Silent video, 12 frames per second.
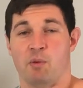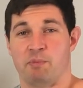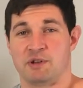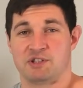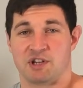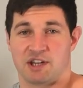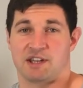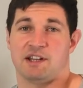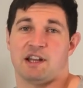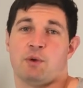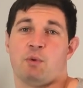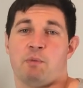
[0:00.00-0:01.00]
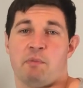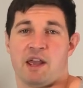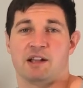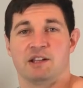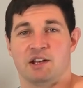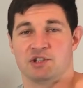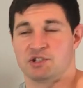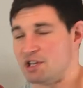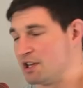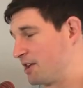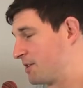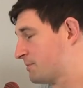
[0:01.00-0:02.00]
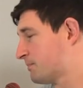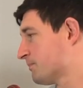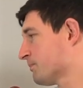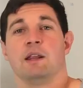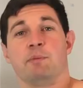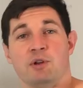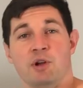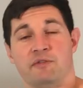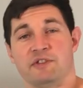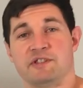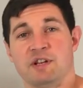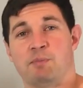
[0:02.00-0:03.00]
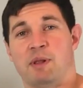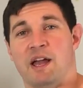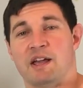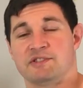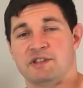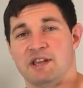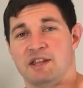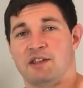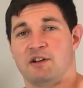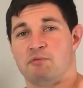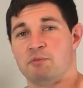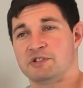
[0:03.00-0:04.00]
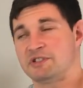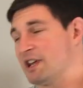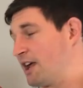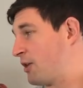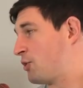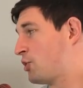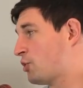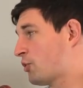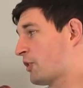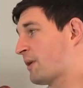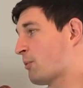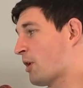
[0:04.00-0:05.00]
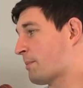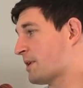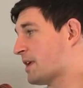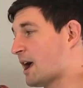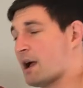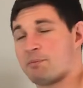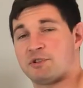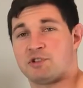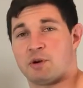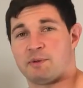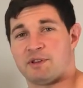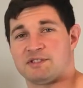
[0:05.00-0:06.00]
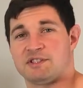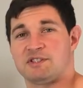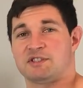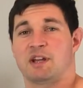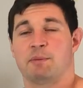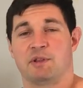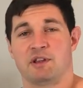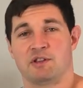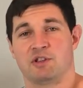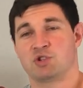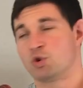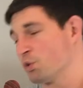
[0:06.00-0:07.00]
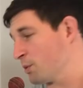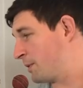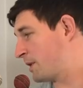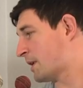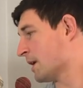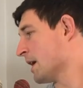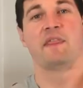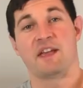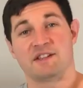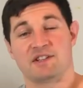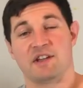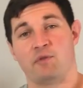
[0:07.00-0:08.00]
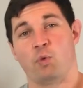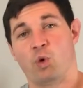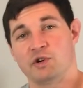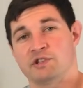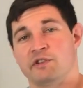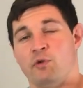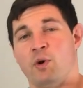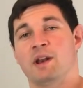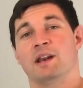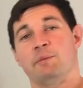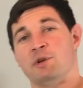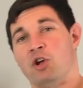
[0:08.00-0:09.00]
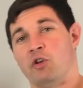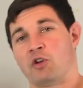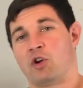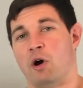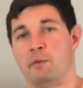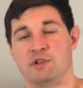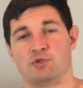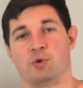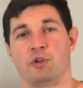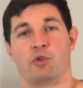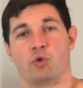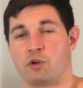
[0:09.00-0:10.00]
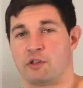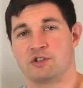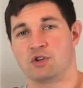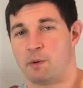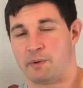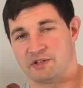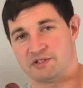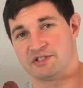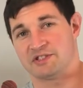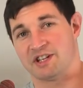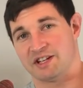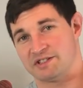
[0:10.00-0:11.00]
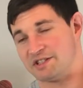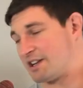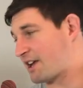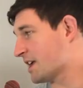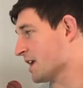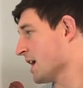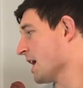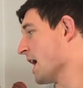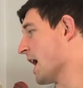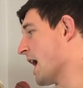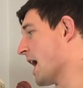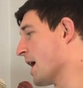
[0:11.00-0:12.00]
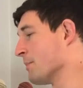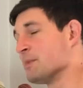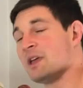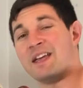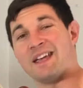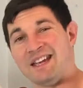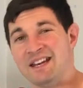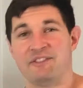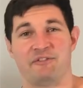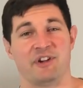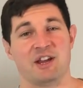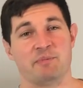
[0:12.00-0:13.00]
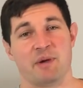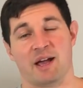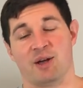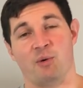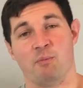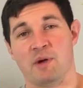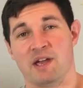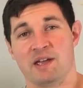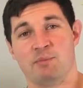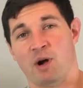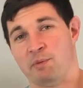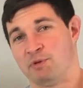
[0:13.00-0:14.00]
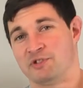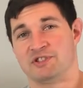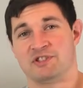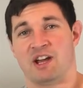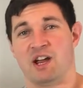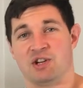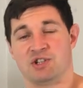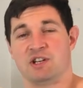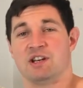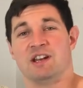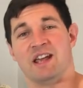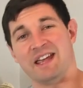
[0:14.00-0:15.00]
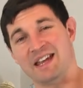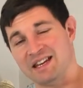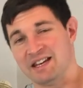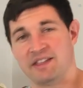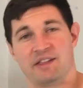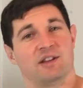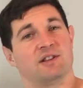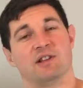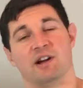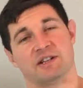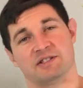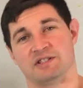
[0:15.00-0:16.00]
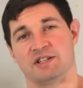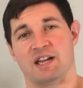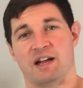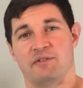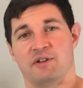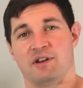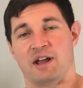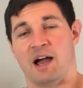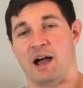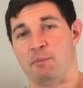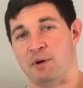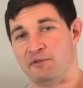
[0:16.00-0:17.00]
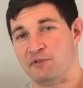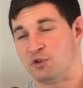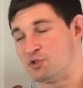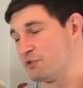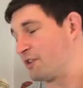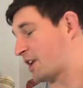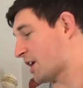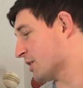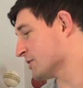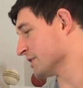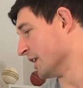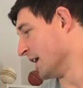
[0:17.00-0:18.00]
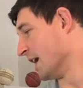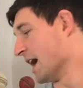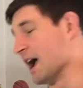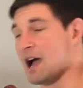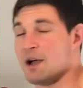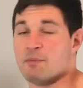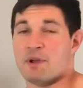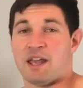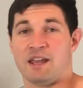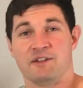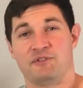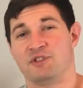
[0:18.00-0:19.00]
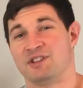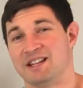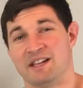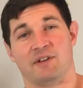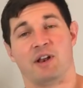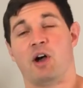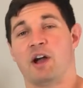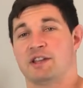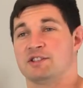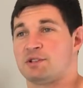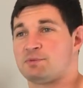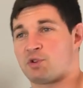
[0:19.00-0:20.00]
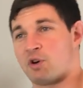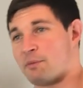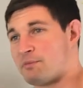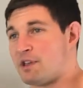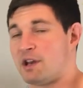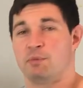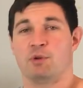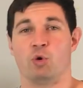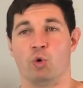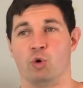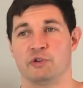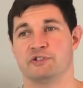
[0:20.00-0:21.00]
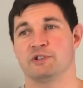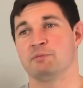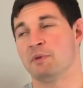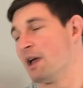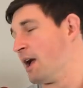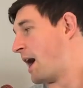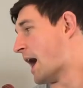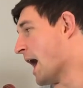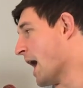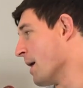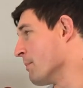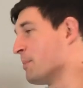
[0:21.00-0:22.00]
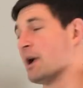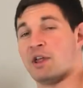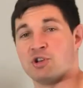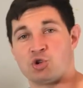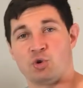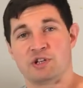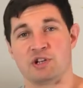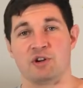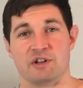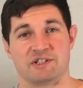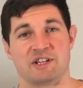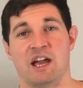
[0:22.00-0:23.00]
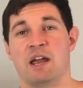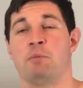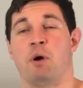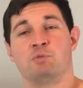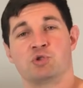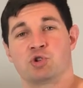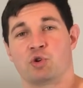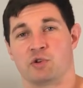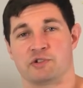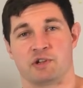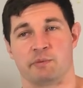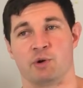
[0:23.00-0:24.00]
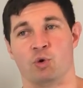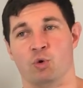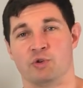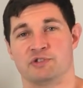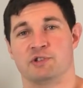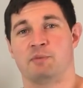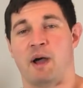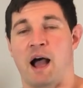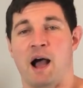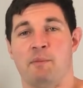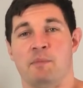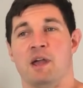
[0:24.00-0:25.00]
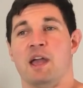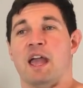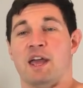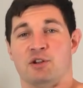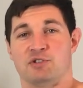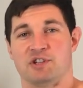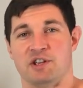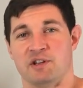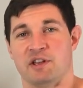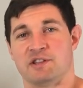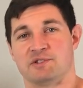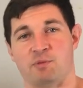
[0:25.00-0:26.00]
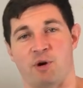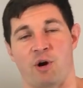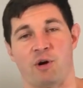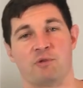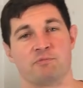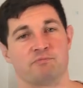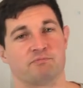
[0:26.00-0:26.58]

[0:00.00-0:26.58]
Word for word: particularly when Bangladesh need it. Let me know if there's any players in there that I've missed out who you think might be up the top of this list come the end of the tournament. Thanks again for watching everyone. Let me know in the comments what you thought of the topics discussed today. Um, any feedback on me, my presentation, anything you'd like to see covered um, in future videos. Um, and if you could leave a like and subscribe, that'd be awesome. Um, but enjoy tonight's game. I'm sure it's going to be awesome. Um, and I'll see you again tomorrow.